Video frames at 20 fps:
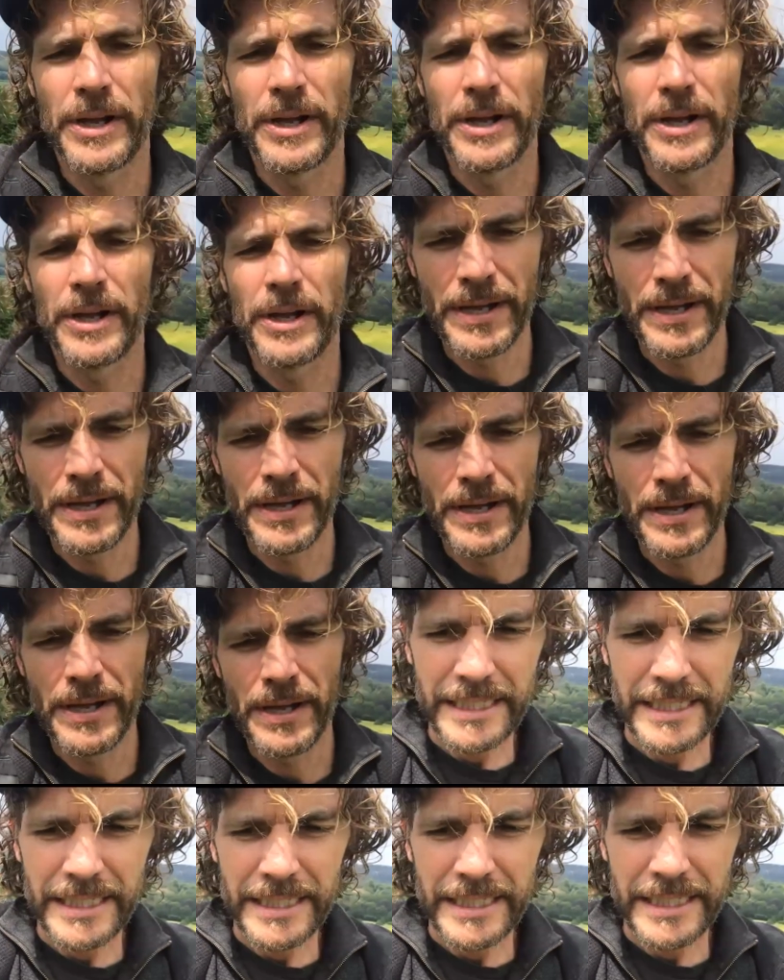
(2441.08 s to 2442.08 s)
to gain access
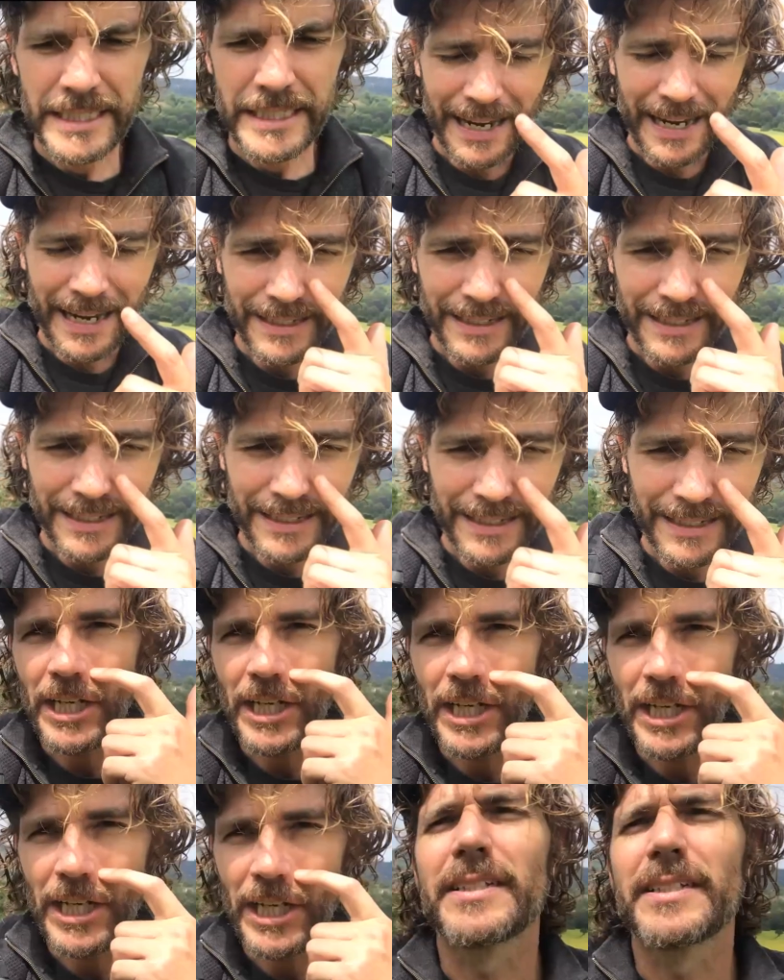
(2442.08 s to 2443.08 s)
to shelters.
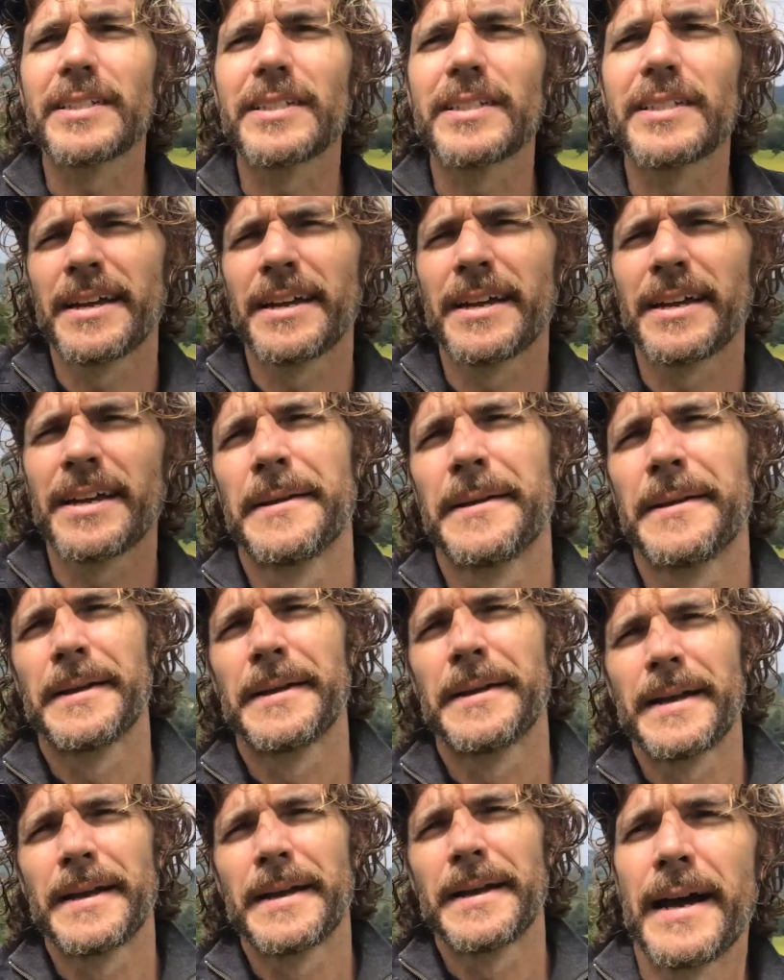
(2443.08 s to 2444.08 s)

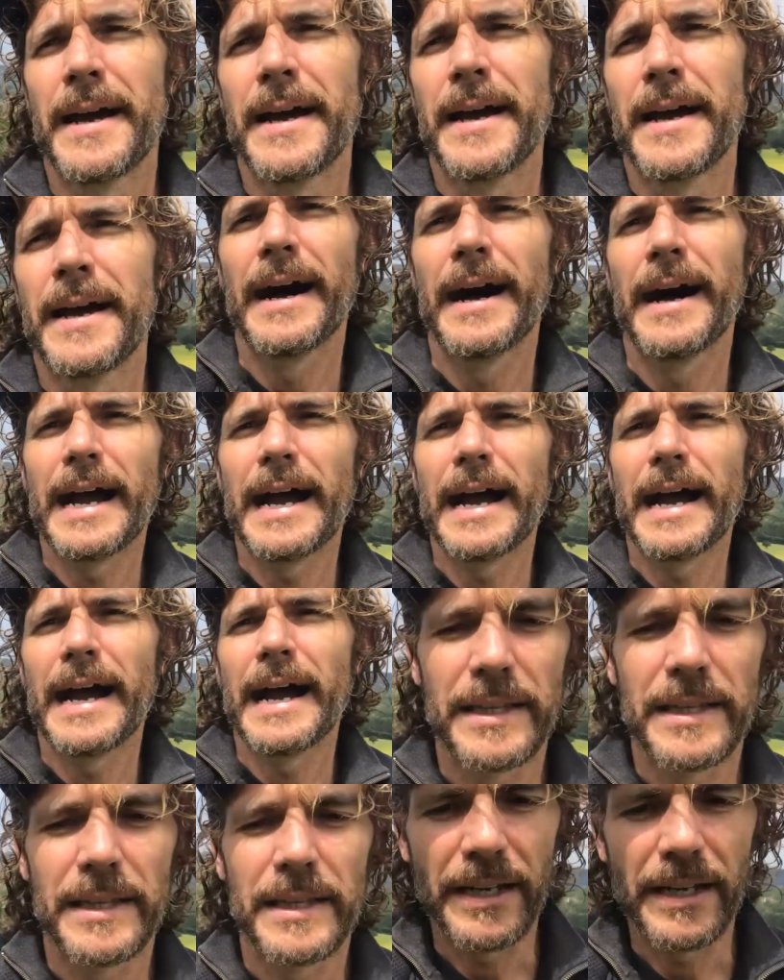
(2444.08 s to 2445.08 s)
I am in the North
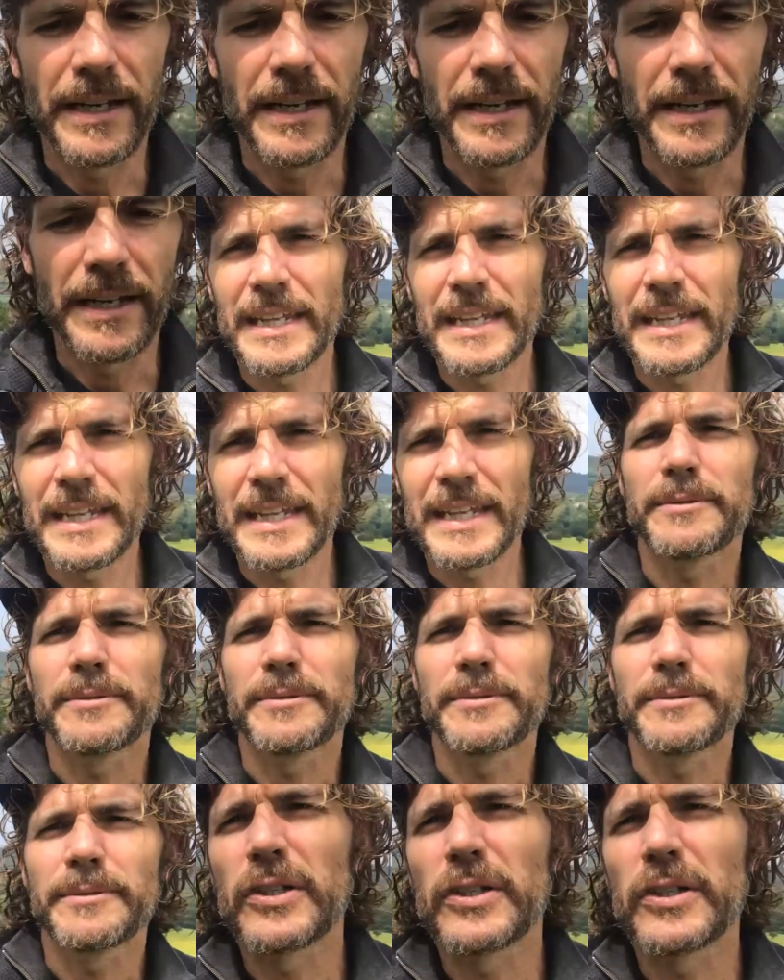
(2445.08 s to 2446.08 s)
Downs in Box Hill.
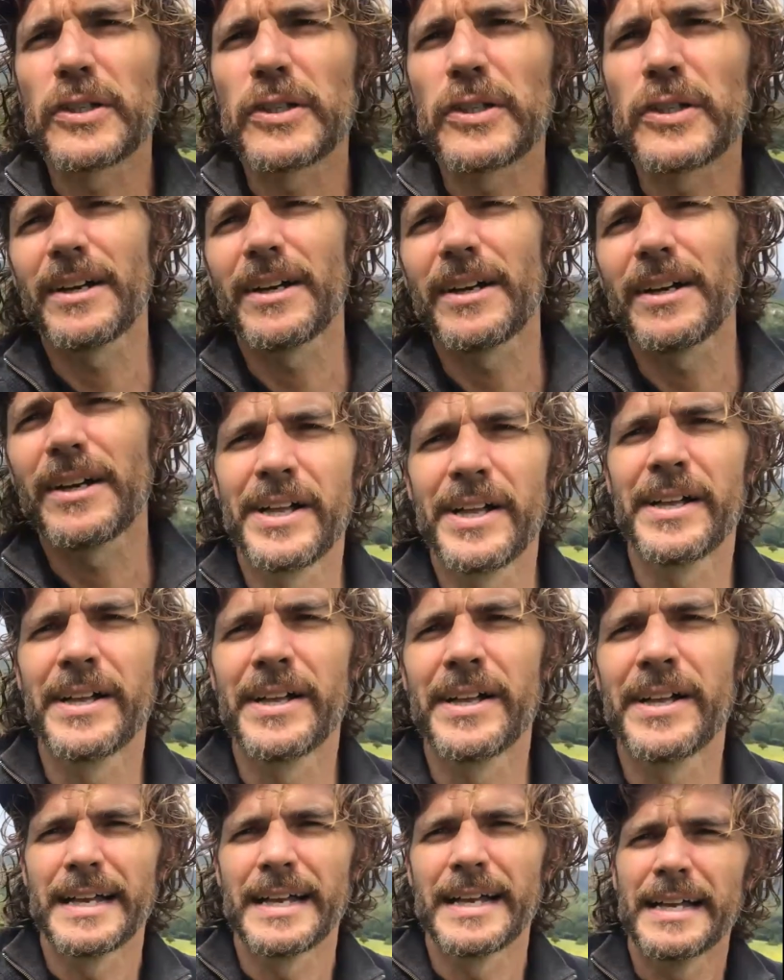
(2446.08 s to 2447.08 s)

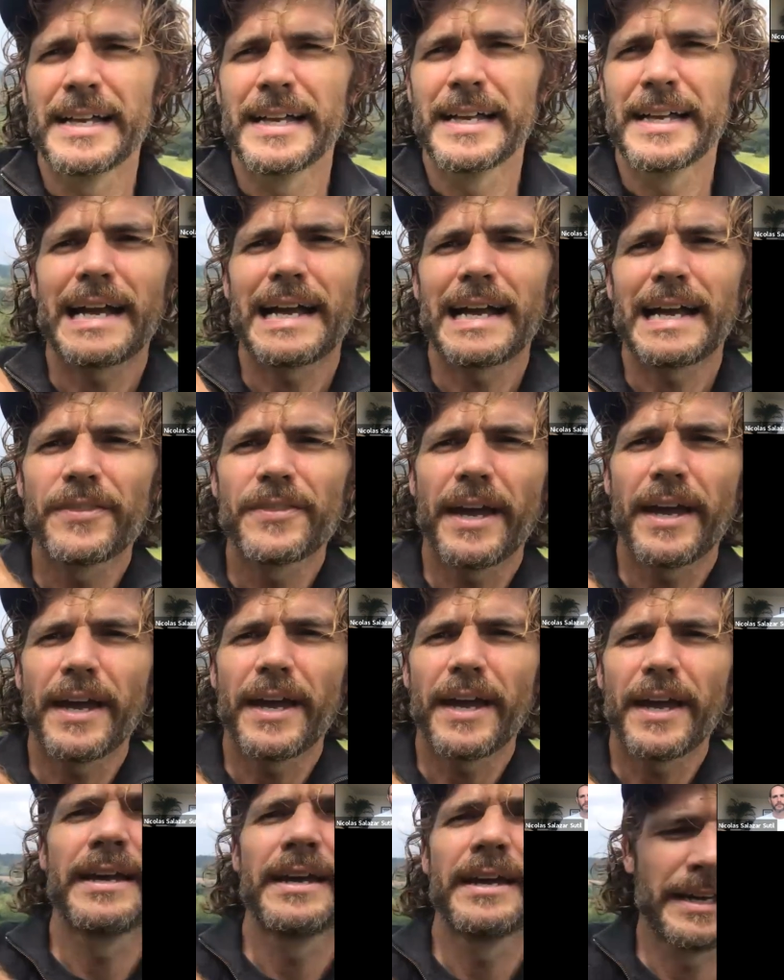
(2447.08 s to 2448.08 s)
Down there
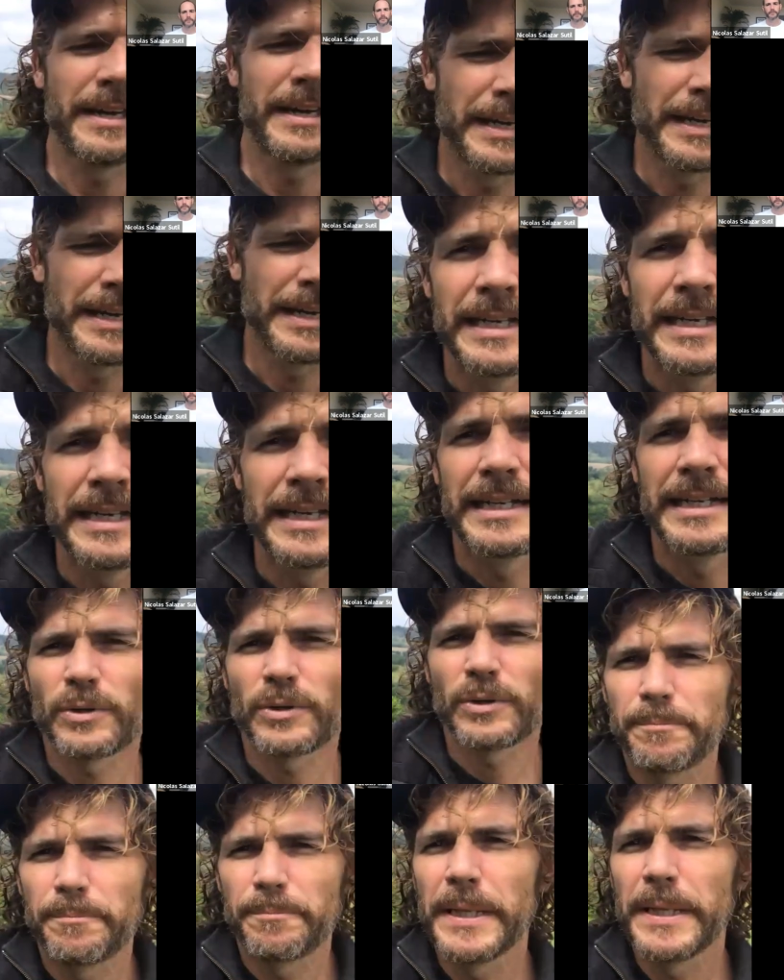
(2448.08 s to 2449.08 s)
is where the
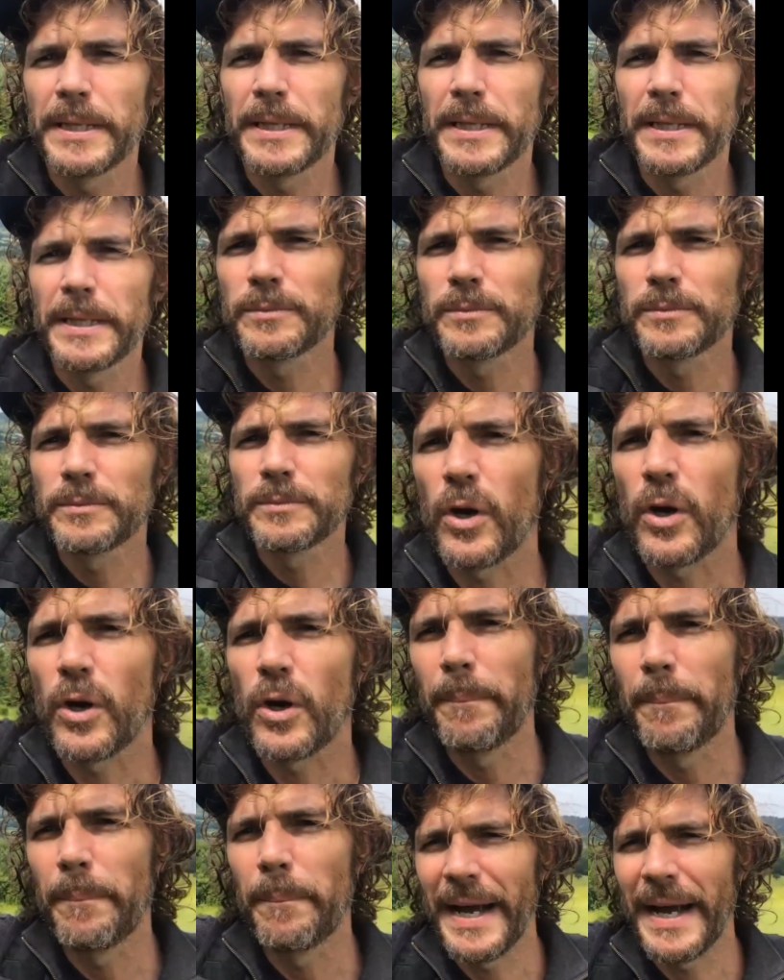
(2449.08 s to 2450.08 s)
Pilgrim's Walk passes
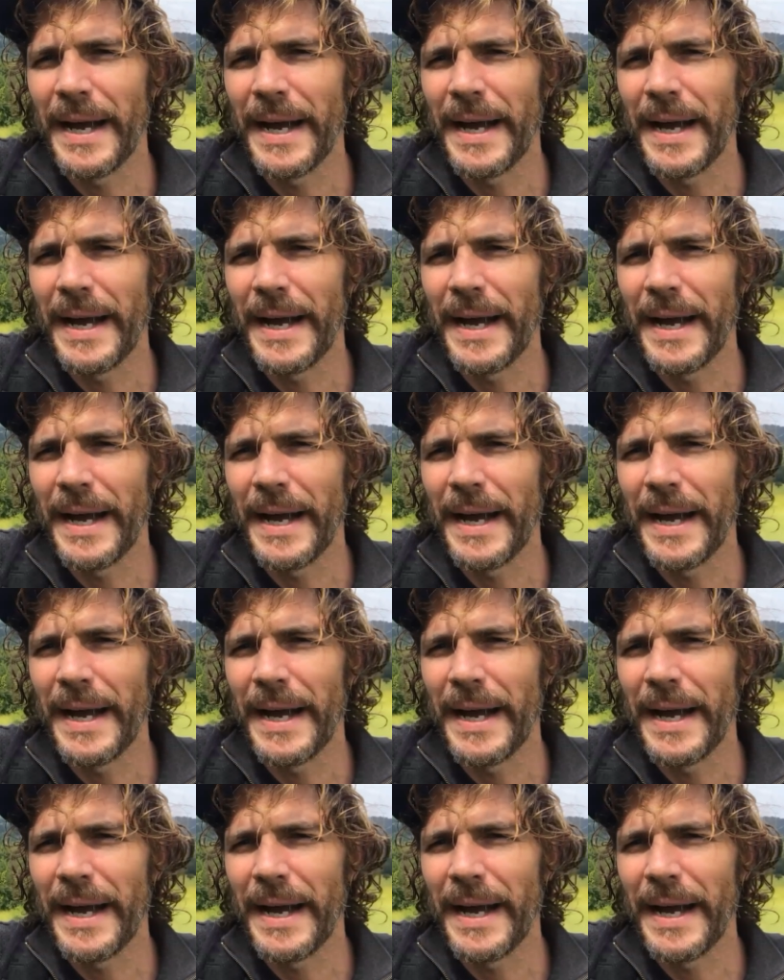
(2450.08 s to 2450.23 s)
through.